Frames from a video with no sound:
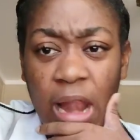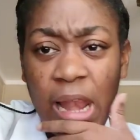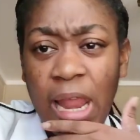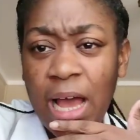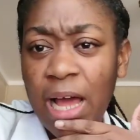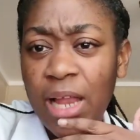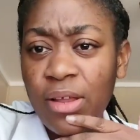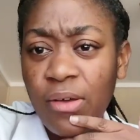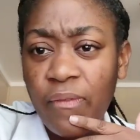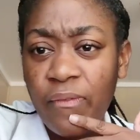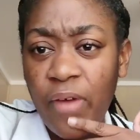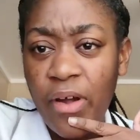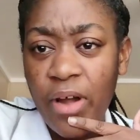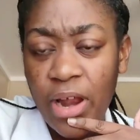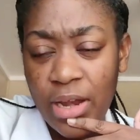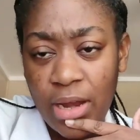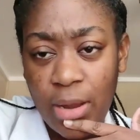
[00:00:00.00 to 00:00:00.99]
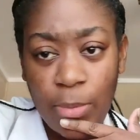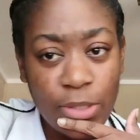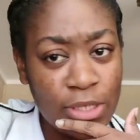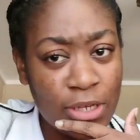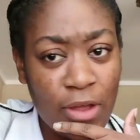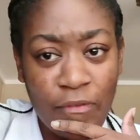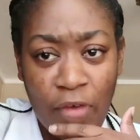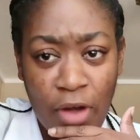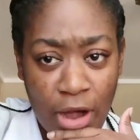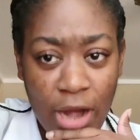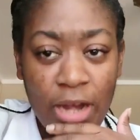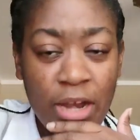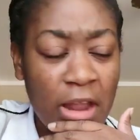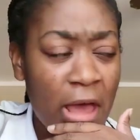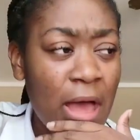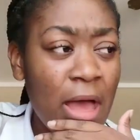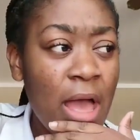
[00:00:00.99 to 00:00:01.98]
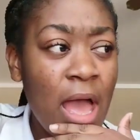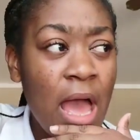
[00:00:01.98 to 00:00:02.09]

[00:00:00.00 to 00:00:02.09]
Like a little veranda, but in a veranda.